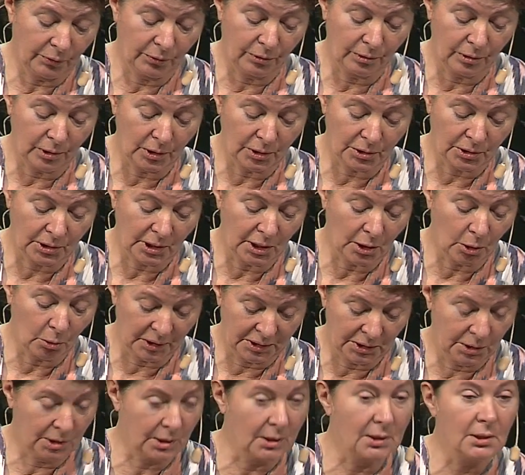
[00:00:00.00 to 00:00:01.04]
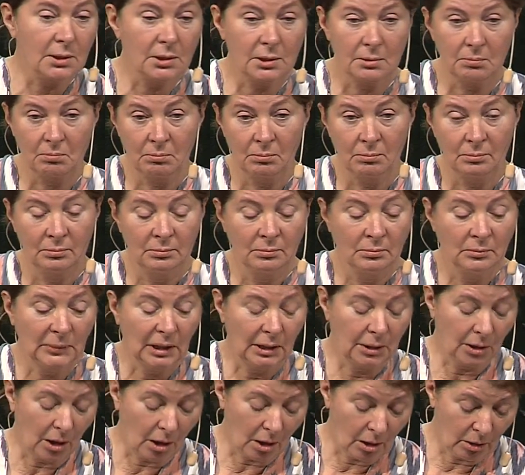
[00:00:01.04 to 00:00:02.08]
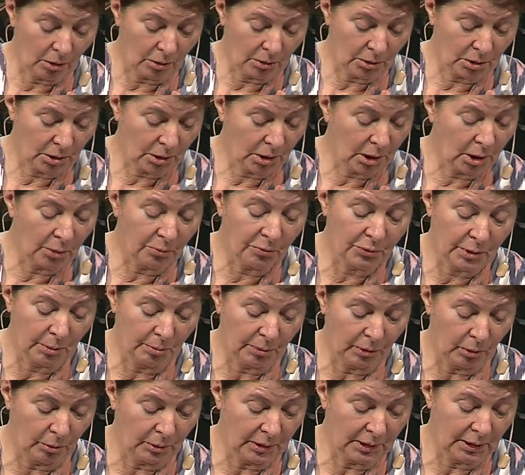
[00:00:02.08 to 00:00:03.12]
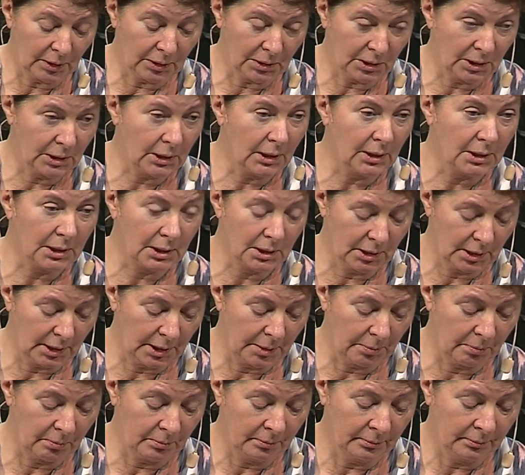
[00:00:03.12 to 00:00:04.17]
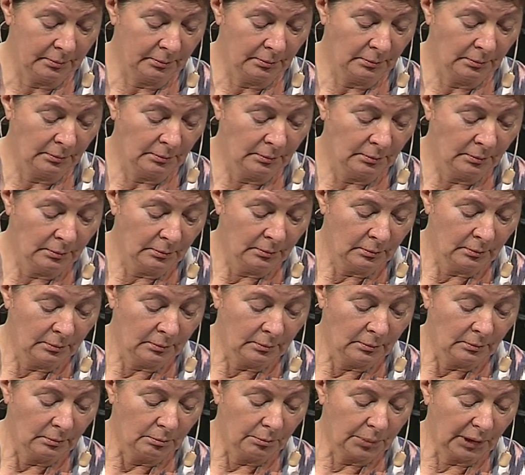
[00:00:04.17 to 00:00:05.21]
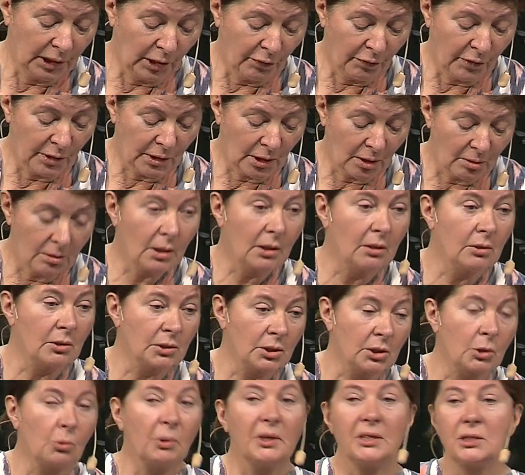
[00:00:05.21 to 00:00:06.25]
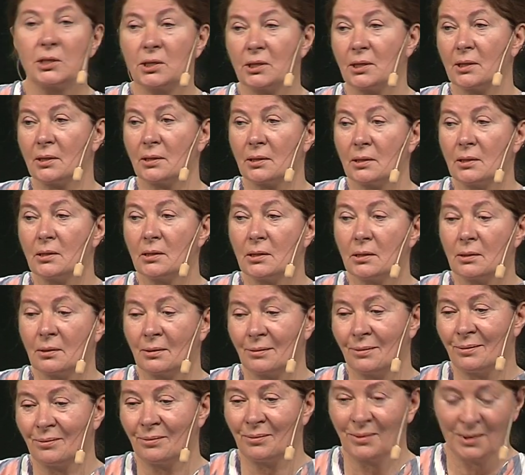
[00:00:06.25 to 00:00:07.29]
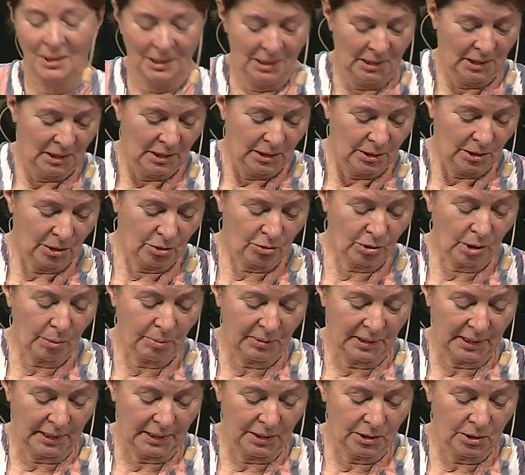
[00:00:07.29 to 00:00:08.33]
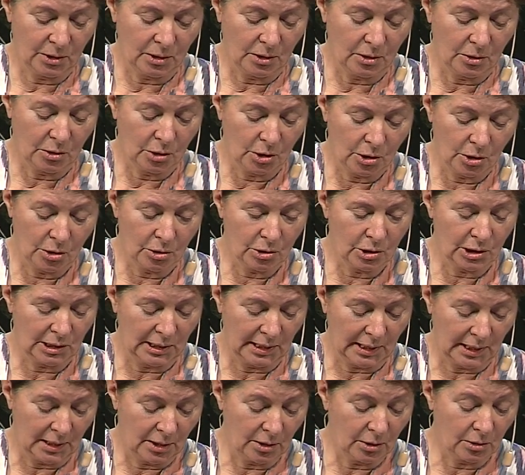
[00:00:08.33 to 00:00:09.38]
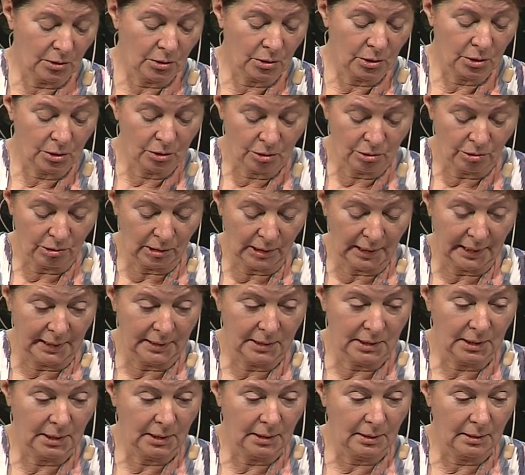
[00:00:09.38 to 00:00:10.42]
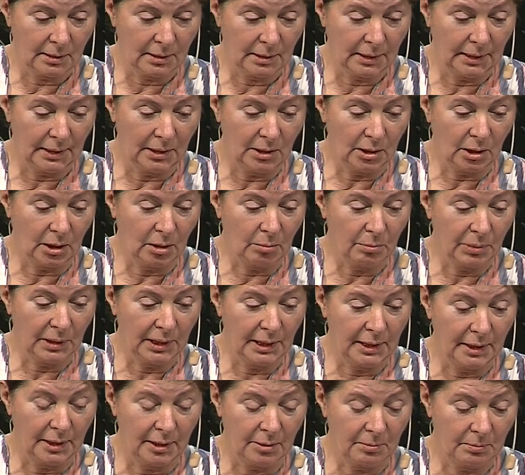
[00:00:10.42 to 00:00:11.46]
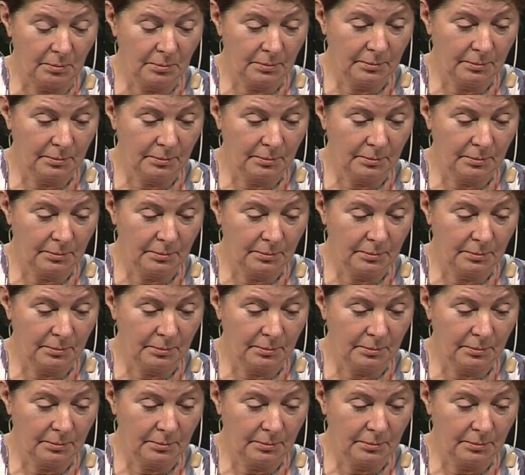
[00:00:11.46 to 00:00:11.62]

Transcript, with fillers: before asking questions and aren't comfortable with uncertainty. But if you don't ask questions, the trouble is you usually, sooner or later, end up here.